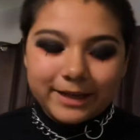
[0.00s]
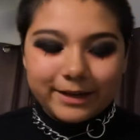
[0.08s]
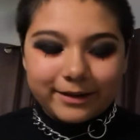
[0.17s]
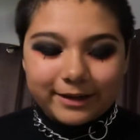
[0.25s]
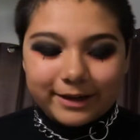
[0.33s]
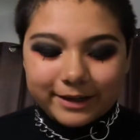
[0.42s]

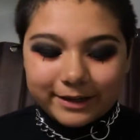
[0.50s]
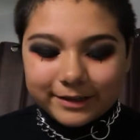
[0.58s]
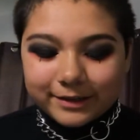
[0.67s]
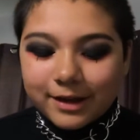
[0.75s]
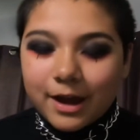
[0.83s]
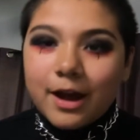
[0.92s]
here it
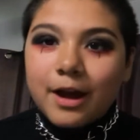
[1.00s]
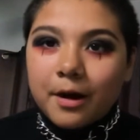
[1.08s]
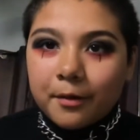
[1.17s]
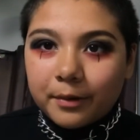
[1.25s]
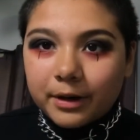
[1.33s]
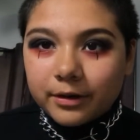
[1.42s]
is.
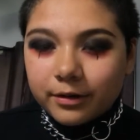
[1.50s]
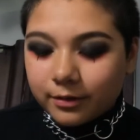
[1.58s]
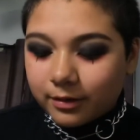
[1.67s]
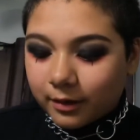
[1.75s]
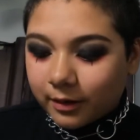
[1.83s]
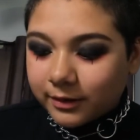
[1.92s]
What are your
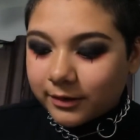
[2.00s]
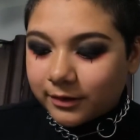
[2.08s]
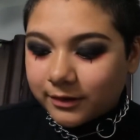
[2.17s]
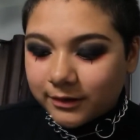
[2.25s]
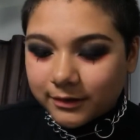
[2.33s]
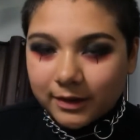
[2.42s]
thoughts
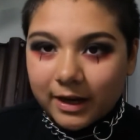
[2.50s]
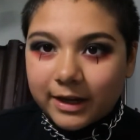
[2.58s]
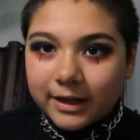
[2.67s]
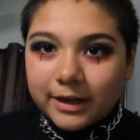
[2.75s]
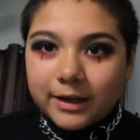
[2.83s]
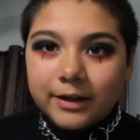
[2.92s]
on
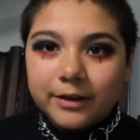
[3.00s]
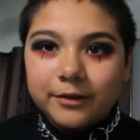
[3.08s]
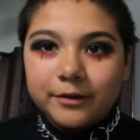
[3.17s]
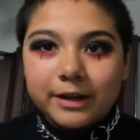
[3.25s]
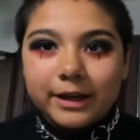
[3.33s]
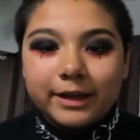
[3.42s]
society?
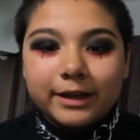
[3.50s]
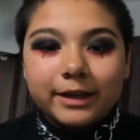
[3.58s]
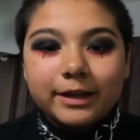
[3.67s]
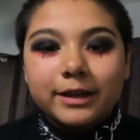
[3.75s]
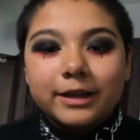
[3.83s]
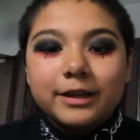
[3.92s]
Okay,
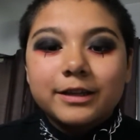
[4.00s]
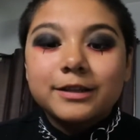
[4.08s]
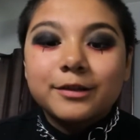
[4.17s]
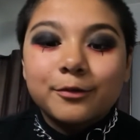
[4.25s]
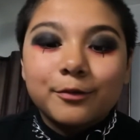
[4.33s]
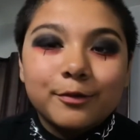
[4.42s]

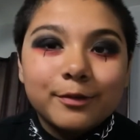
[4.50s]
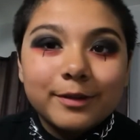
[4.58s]
so